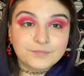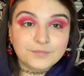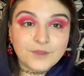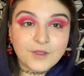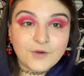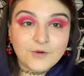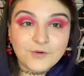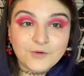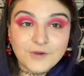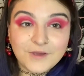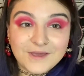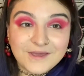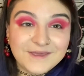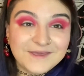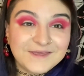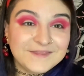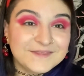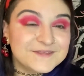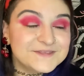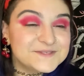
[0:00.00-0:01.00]

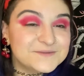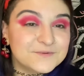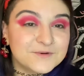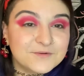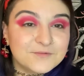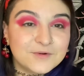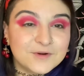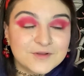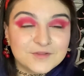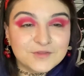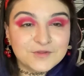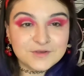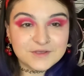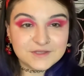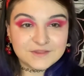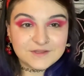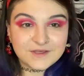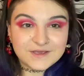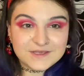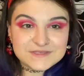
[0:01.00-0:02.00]
Okay, that's what we're
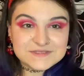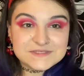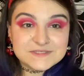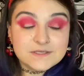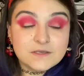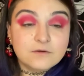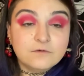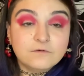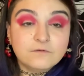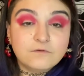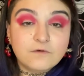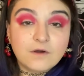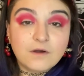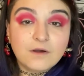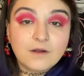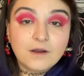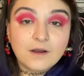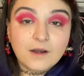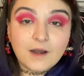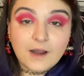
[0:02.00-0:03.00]
looking like so
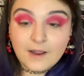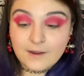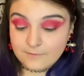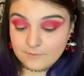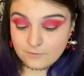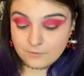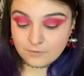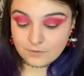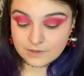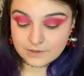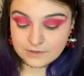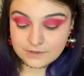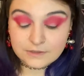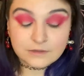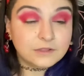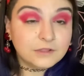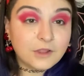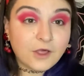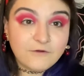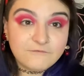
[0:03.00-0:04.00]
far. I'm really
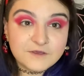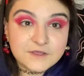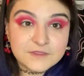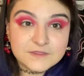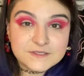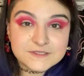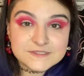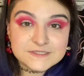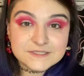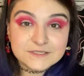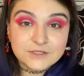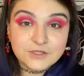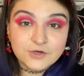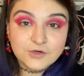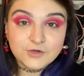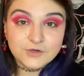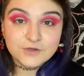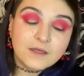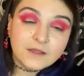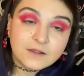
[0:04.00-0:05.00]
loving this
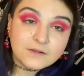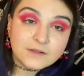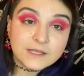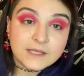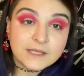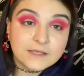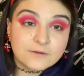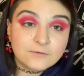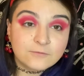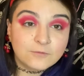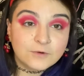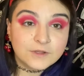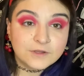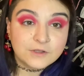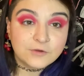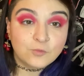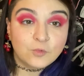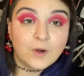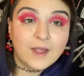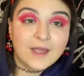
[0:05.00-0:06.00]
look, like really
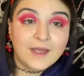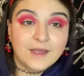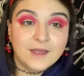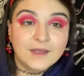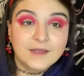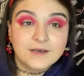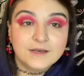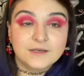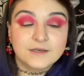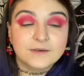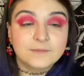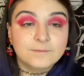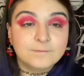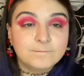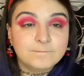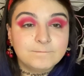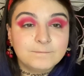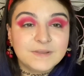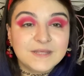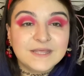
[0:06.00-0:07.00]
red and
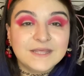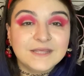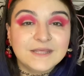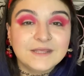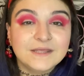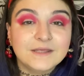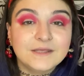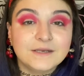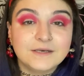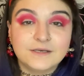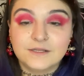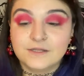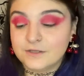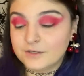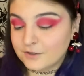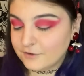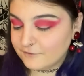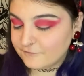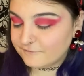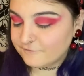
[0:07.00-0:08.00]
pink and in
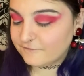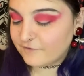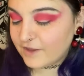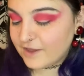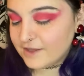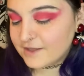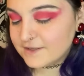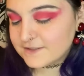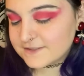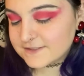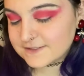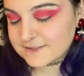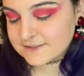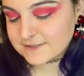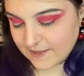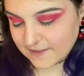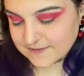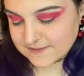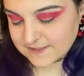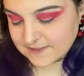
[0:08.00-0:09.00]
your face.
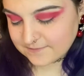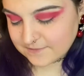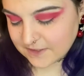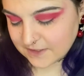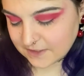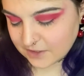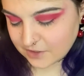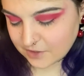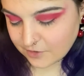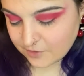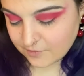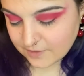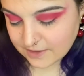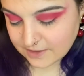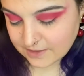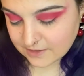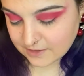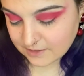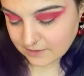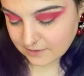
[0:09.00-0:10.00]
Next, I'm gonna go
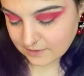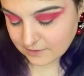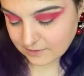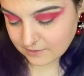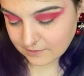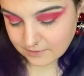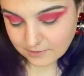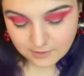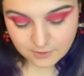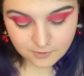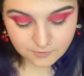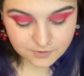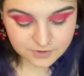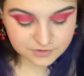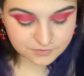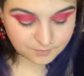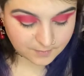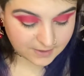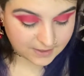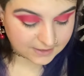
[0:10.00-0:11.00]
in
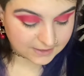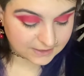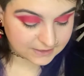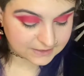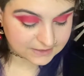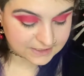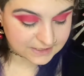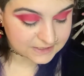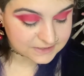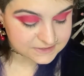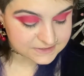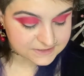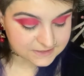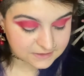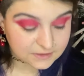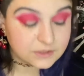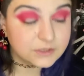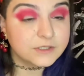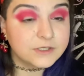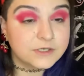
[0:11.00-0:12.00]
with my NYX
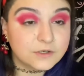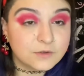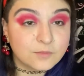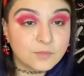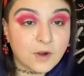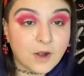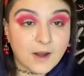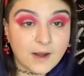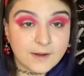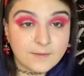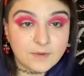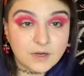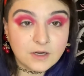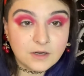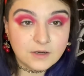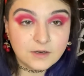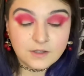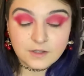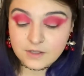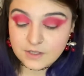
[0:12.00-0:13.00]
glitter primer
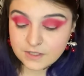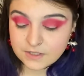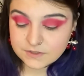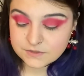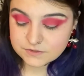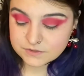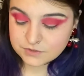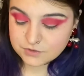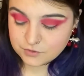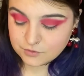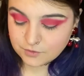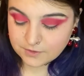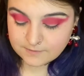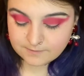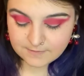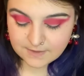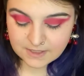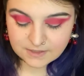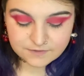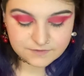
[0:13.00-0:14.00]
to
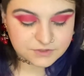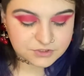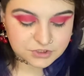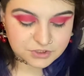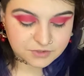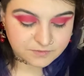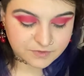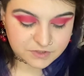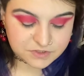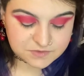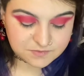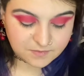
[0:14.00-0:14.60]
make the shimmers